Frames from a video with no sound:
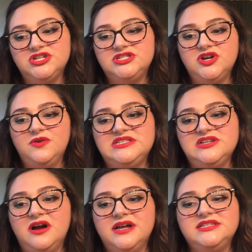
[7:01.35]
So
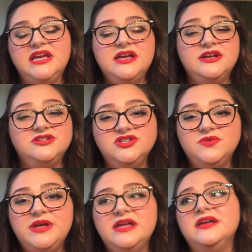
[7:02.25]
not
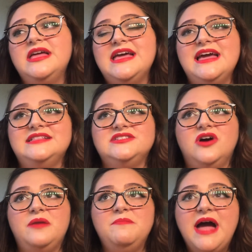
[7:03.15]
dewy, it's
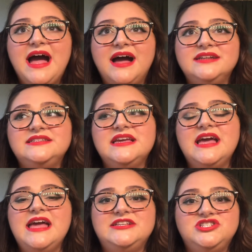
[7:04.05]
not matte,
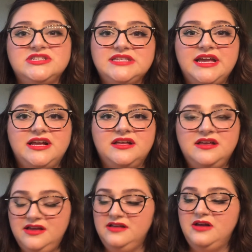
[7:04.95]
it's just like
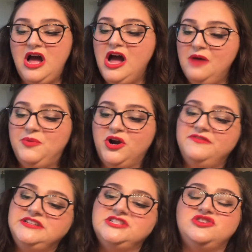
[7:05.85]
a
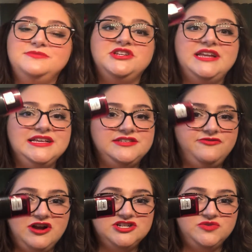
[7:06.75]
perfect description is
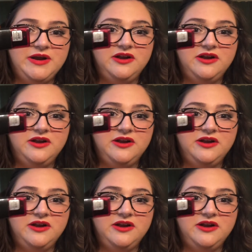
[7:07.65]
fresh wear.